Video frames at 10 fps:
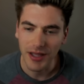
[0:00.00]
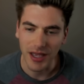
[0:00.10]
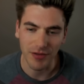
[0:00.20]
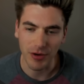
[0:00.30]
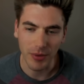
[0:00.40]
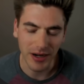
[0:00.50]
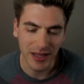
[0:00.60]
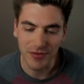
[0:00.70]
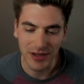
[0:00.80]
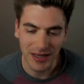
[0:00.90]
And if I want, I
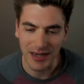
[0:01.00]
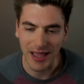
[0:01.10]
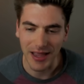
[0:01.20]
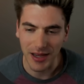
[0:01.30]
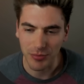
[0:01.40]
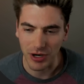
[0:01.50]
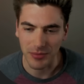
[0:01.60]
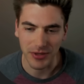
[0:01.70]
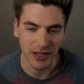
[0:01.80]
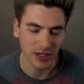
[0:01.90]
even get an AI
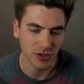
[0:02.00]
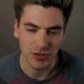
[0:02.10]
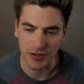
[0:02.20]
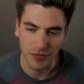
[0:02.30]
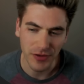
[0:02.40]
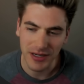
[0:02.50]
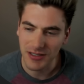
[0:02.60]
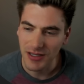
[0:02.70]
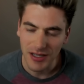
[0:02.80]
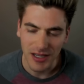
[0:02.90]
prompt that I can use to fix,